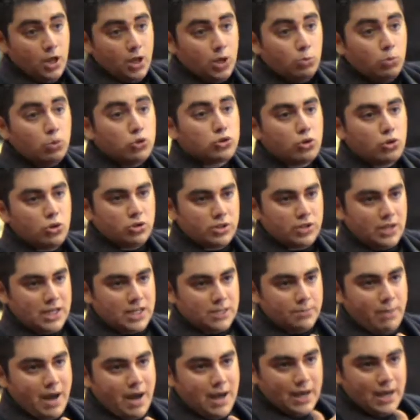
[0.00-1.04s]
to start learning more.
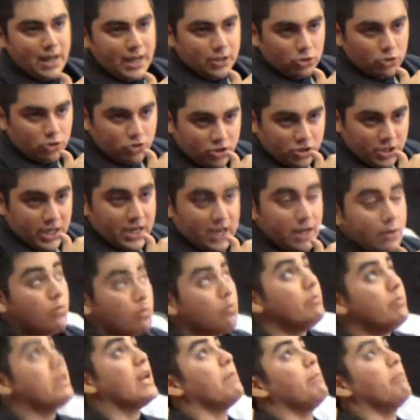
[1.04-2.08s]
I need to start learning
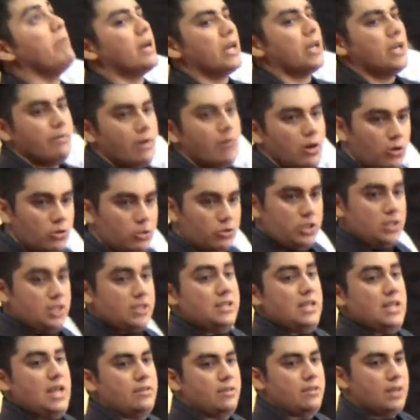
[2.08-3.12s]
everything, anything that I can.
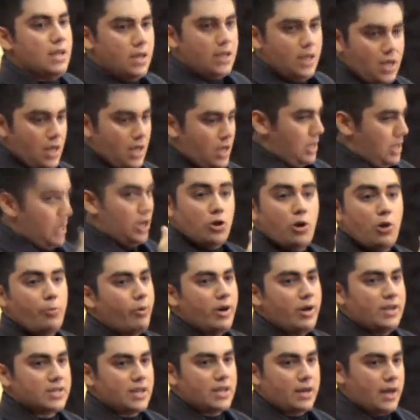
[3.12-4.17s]
Everything that's going to
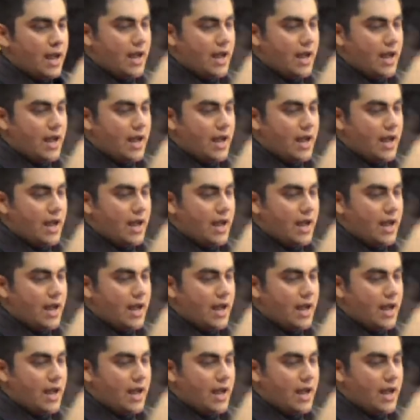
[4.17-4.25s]
help me